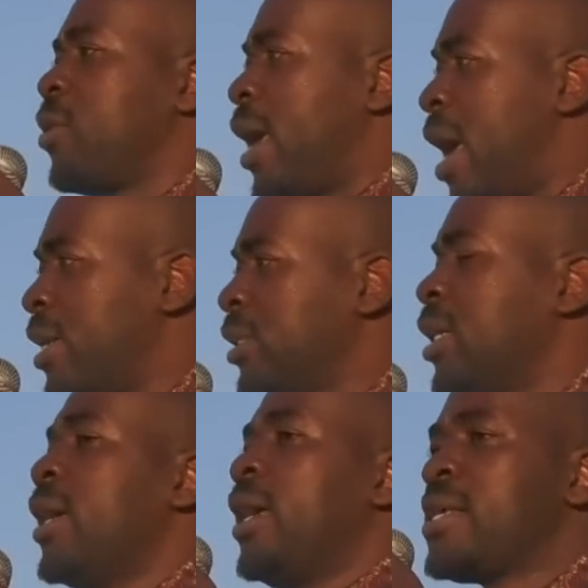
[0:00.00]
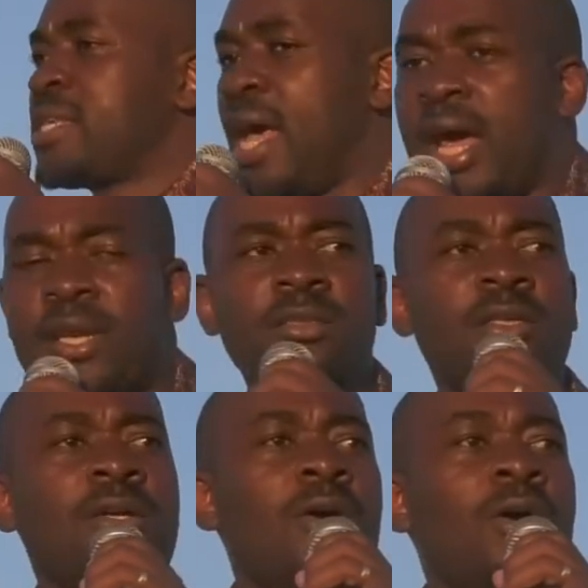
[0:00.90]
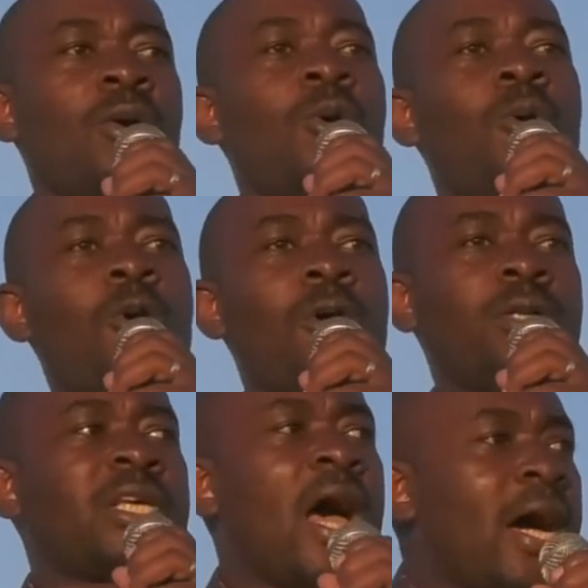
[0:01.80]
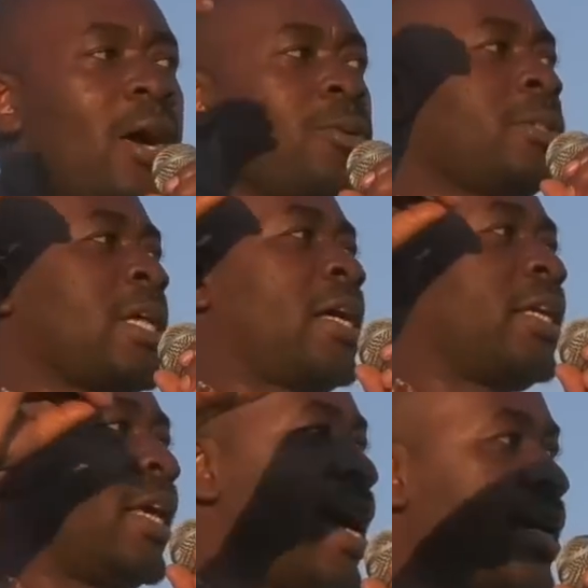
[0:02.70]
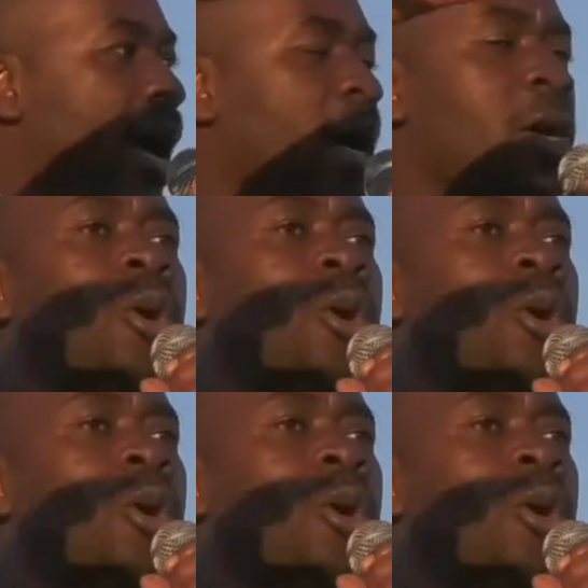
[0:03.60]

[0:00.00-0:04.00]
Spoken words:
to earn a salary. Umtaha uzangena,